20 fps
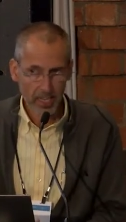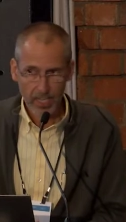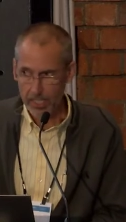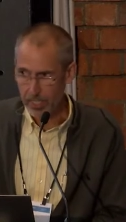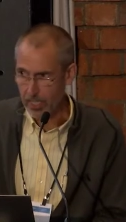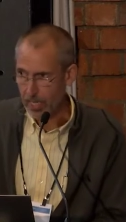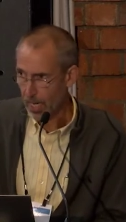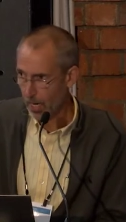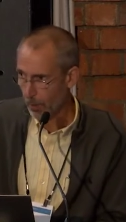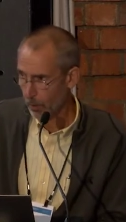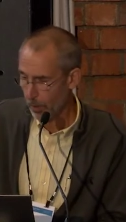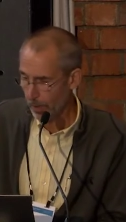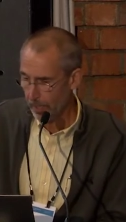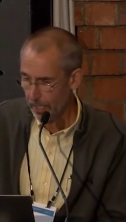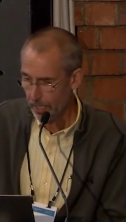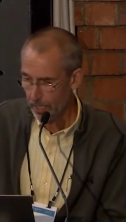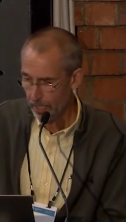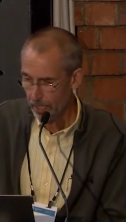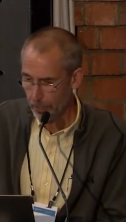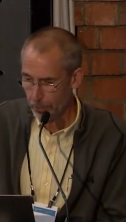It's not
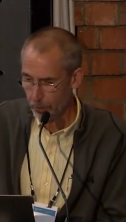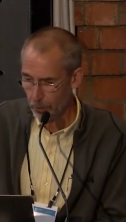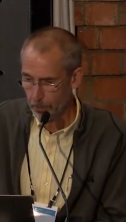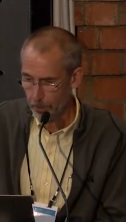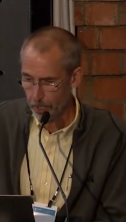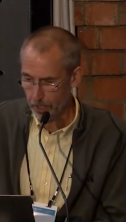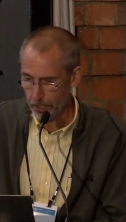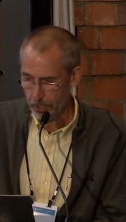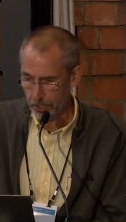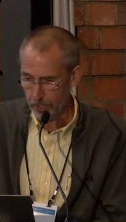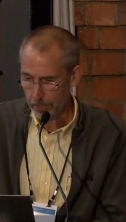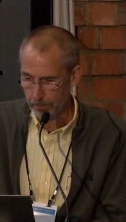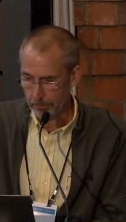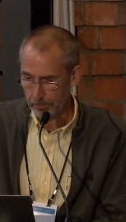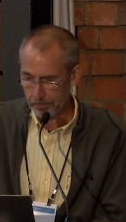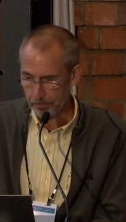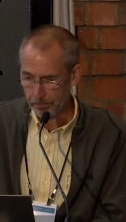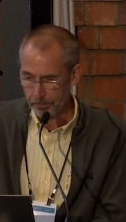really a true partnership.